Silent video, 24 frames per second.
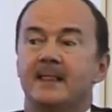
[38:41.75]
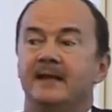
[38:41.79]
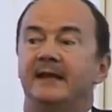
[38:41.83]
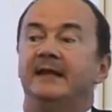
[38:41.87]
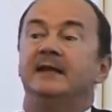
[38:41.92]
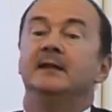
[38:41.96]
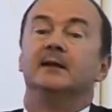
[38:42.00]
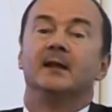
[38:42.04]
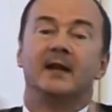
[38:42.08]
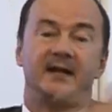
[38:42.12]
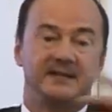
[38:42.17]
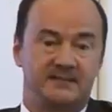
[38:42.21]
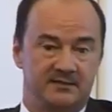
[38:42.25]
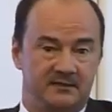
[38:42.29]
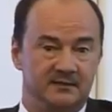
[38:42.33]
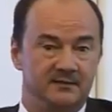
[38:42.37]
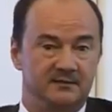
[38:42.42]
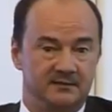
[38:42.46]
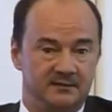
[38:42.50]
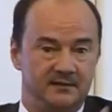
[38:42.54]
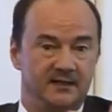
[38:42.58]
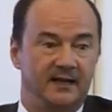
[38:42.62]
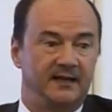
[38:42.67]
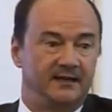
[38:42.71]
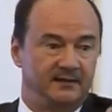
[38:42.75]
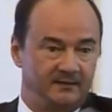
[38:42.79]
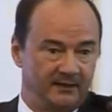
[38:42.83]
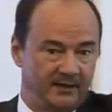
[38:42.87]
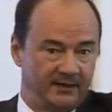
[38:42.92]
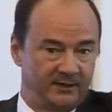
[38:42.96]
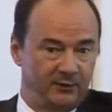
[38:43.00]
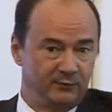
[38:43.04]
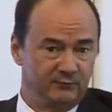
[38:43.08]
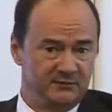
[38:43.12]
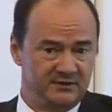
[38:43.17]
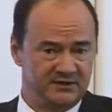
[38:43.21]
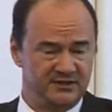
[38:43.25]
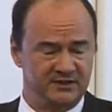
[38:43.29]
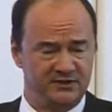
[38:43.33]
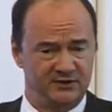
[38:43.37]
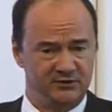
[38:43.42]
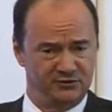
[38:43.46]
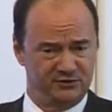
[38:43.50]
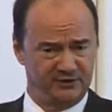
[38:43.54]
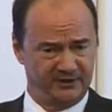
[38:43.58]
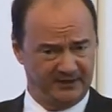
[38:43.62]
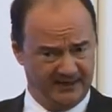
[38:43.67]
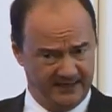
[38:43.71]
enlightened, like, like your
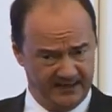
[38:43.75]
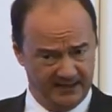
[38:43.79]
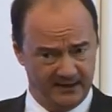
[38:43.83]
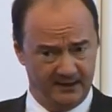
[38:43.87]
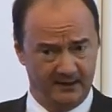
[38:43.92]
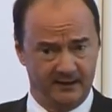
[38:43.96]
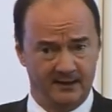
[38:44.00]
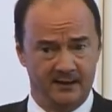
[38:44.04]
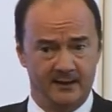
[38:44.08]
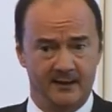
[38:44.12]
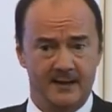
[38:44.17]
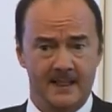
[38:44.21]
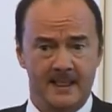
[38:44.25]
institution here,